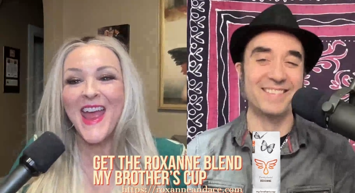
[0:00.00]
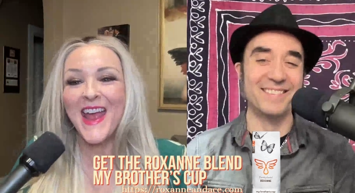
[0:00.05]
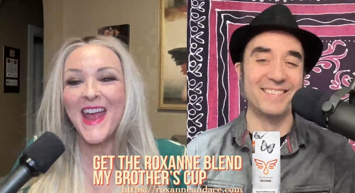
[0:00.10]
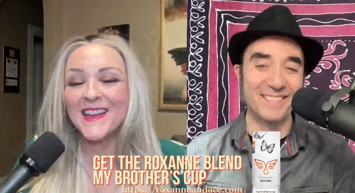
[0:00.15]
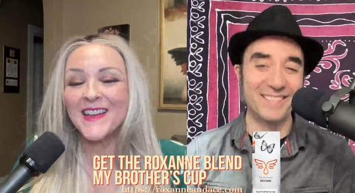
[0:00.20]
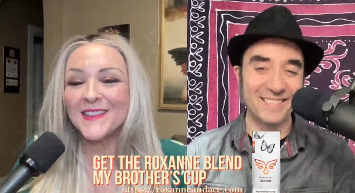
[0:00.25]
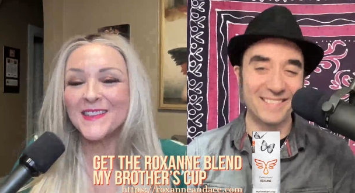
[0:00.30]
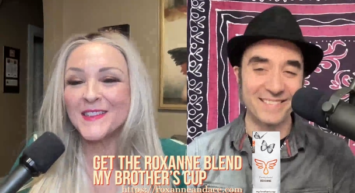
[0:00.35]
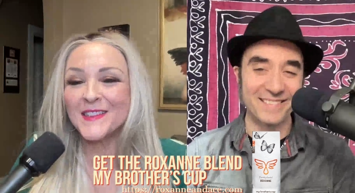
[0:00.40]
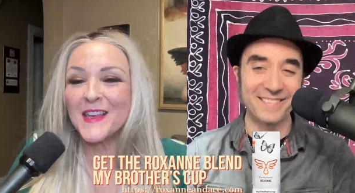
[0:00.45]

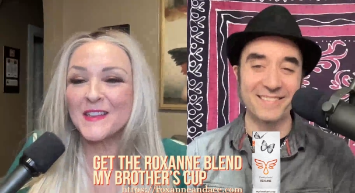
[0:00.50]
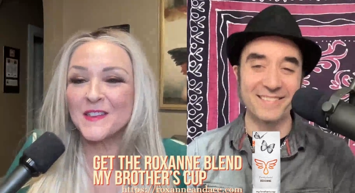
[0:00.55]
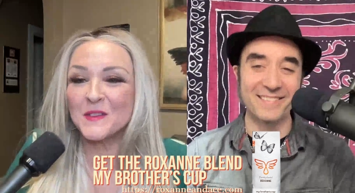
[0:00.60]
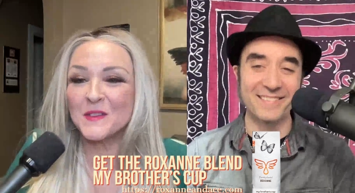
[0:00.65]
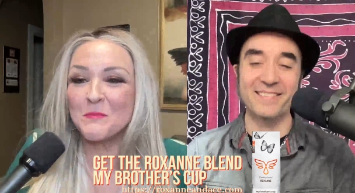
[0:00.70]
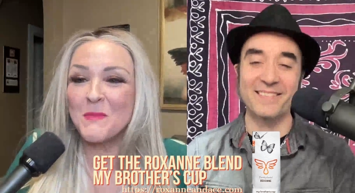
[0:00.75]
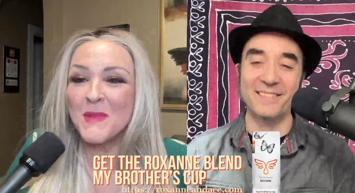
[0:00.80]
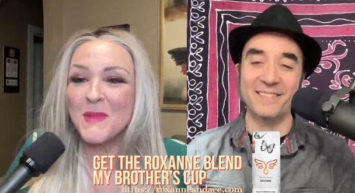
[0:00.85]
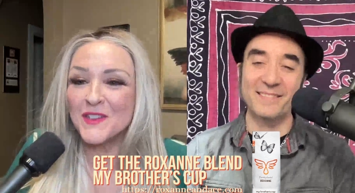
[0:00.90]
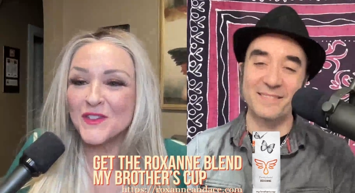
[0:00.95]
Speaker 1: And it
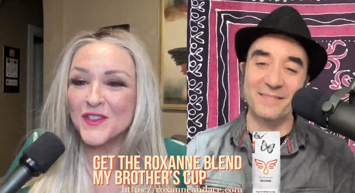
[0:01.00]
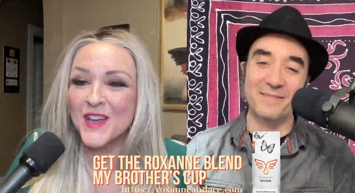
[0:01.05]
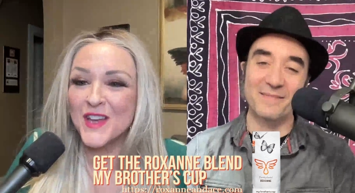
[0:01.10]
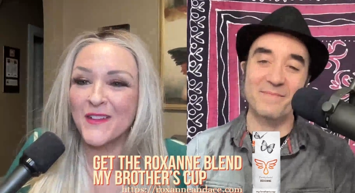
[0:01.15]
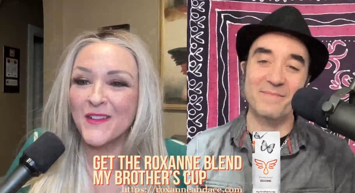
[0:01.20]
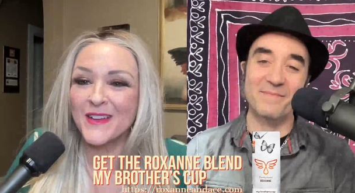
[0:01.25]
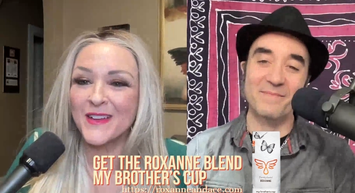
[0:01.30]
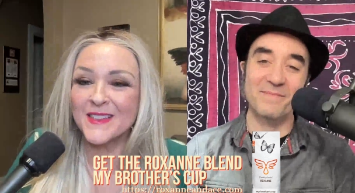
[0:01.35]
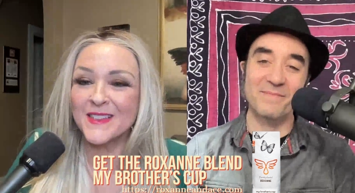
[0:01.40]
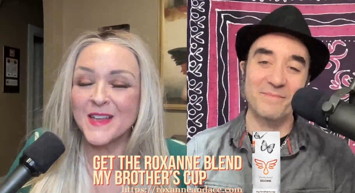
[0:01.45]
sends
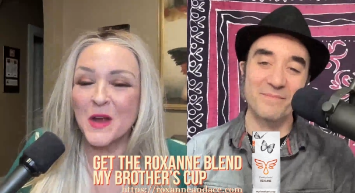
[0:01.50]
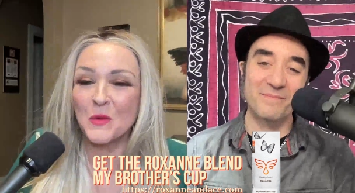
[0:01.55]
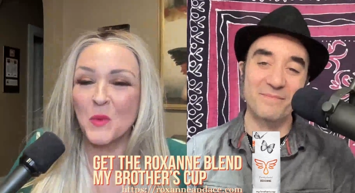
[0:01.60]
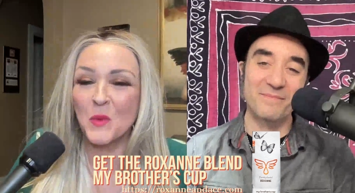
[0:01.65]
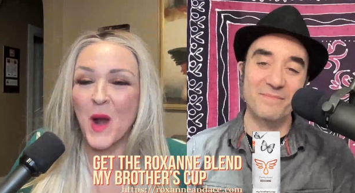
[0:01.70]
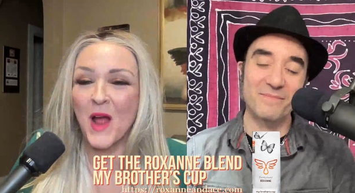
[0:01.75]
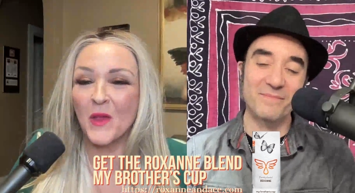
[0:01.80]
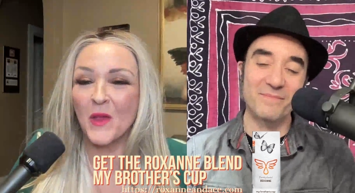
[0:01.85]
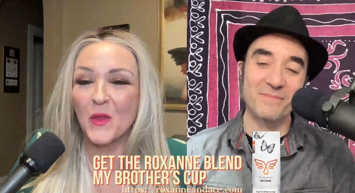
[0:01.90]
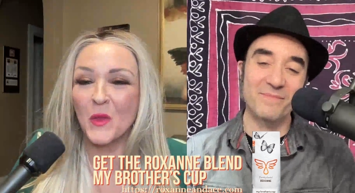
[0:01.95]
missionaries
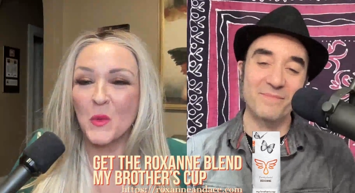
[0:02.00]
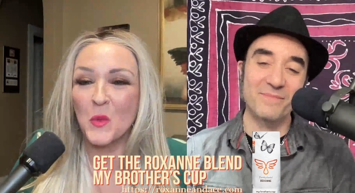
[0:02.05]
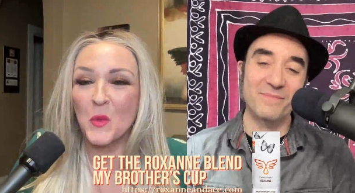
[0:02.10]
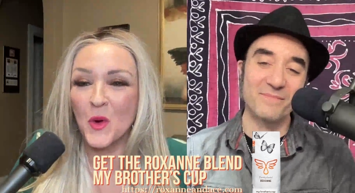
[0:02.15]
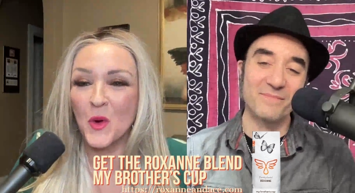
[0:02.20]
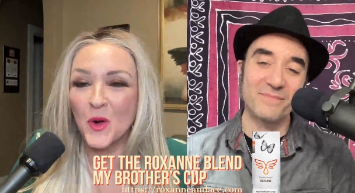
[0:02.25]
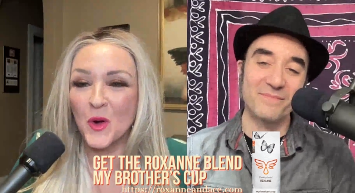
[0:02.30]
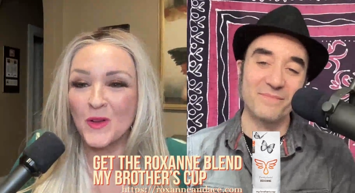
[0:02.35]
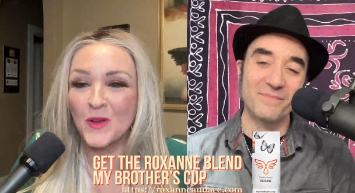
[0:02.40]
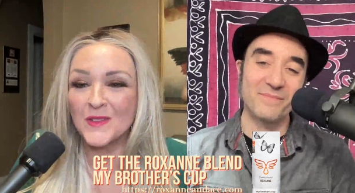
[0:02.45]
around the
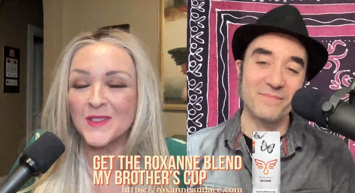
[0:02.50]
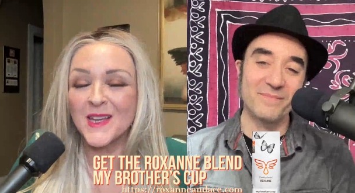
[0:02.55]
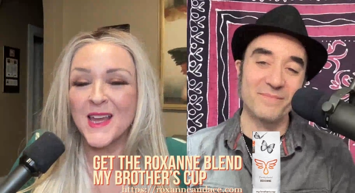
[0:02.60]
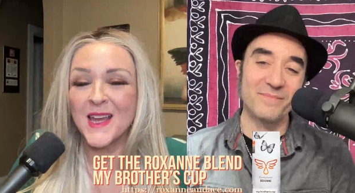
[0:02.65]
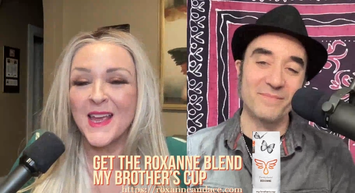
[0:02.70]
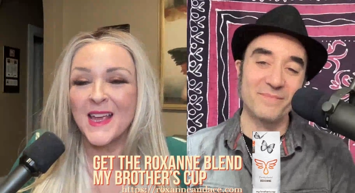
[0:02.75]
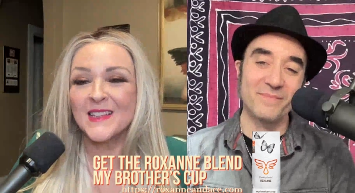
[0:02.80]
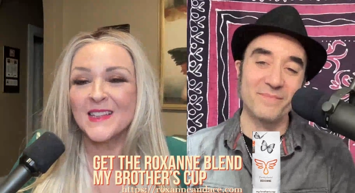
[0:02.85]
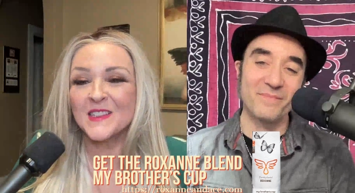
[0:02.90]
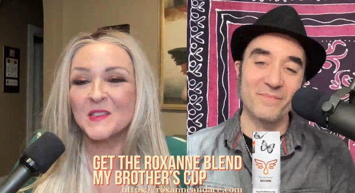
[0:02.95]
world.
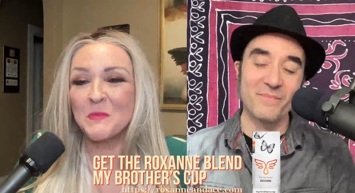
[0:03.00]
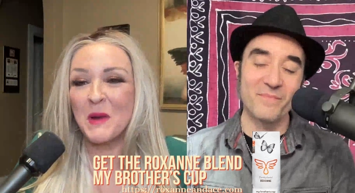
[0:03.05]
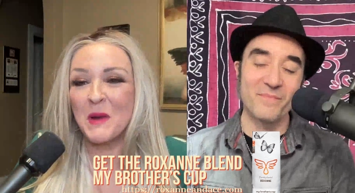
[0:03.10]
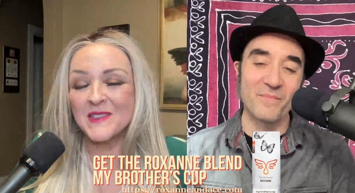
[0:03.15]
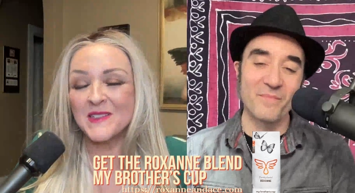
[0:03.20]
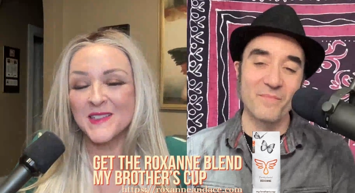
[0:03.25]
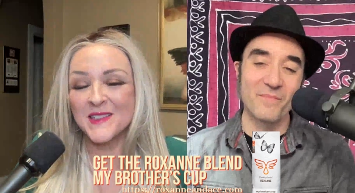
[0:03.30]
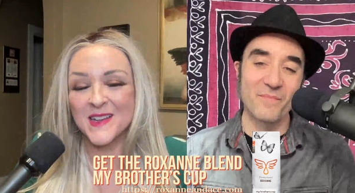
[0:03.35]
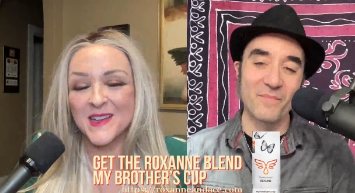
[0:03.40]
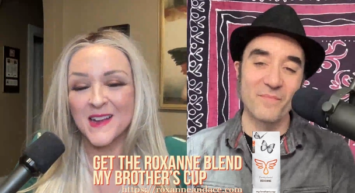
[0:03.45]
It
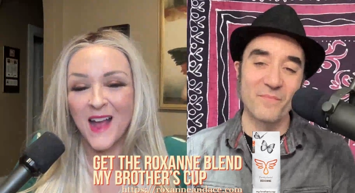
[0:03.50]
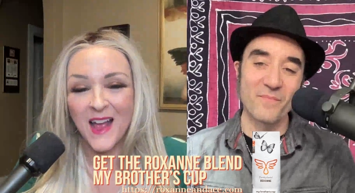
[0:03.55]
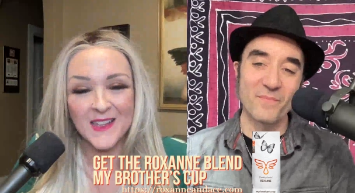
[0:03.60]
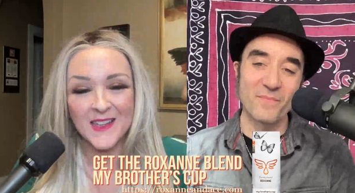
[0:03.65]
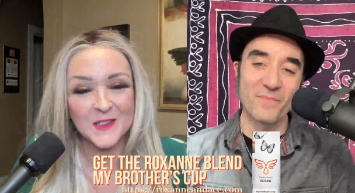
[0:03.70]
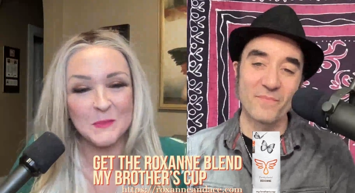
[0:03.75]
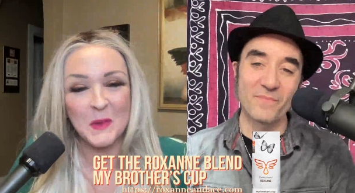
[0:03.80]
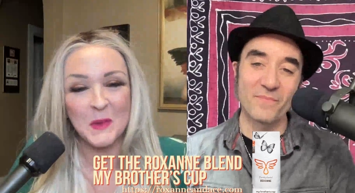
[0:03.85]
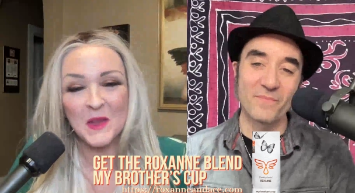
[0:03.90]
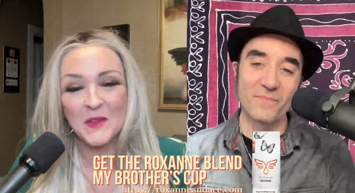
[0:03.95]
spreads the
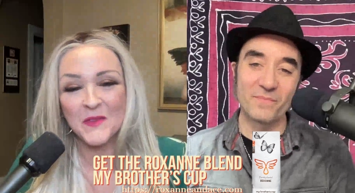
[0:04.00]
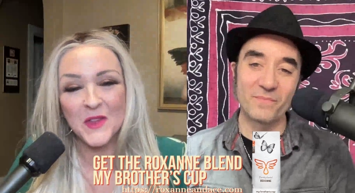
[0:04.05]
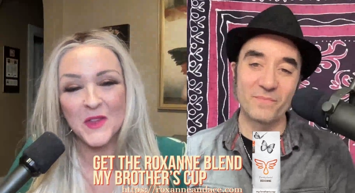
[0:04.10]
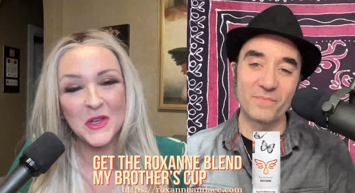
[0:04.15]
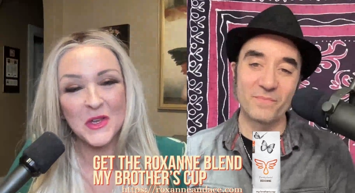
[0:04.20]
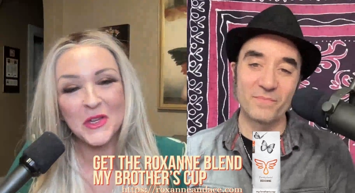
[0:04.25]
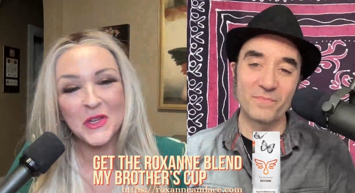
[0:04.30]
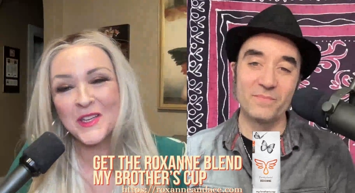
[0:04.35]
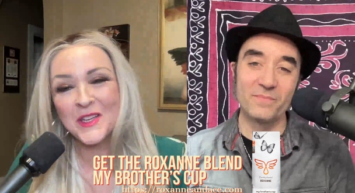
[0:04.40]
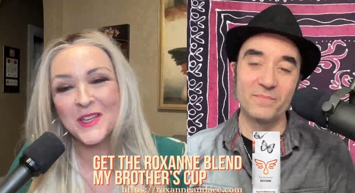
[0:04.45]
gospel of the
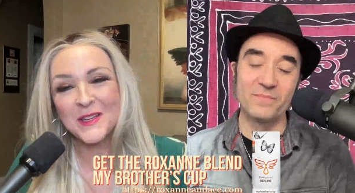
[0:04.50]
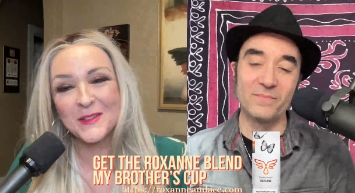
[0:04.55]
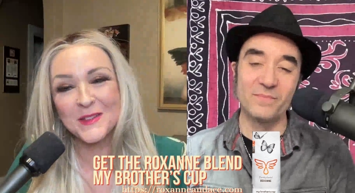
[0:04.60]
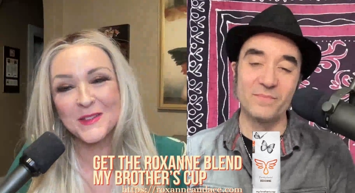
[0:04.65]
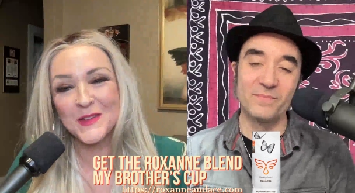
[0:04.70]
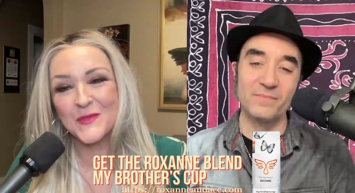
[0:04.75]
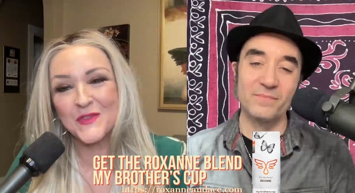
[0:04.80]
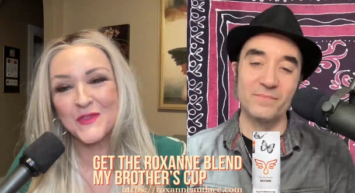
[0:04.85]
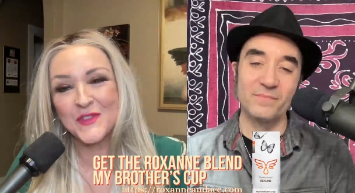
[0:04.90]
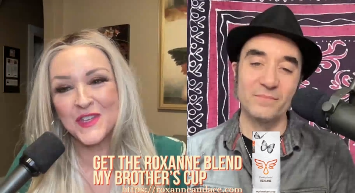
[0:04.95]
good
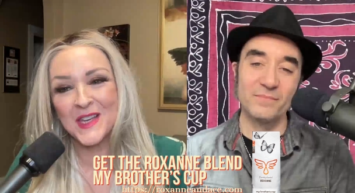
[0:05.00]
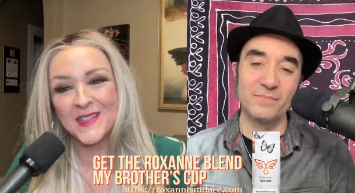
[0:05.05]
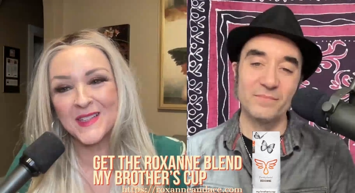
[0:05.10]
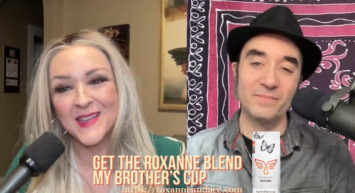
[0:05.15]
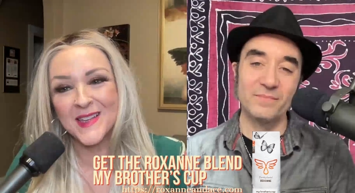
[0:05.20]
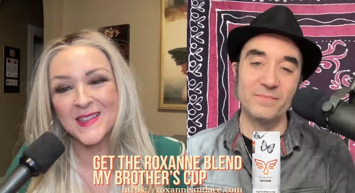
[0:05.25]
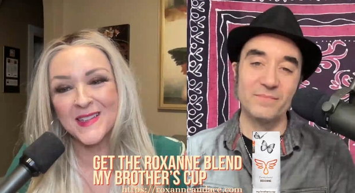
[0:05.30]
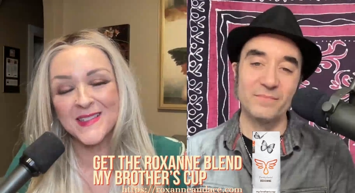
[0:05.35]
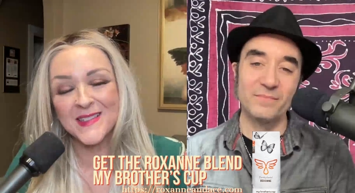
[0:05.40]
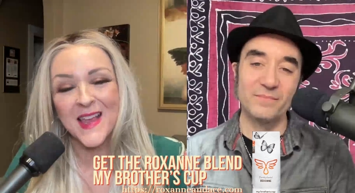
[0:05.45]
news of
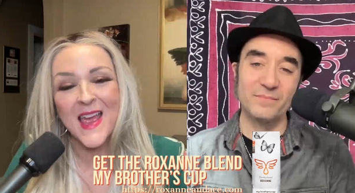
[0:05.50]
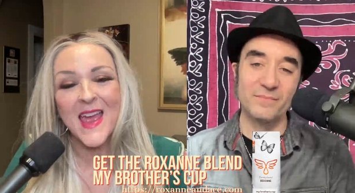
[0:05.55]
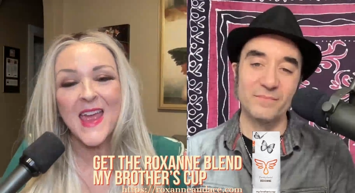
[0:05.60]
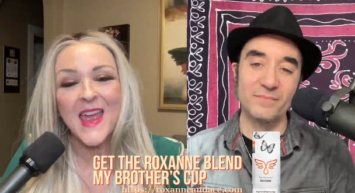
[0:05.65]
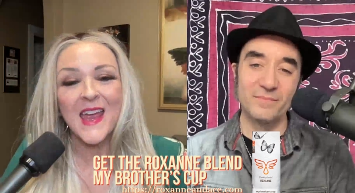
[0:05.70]
Jesus.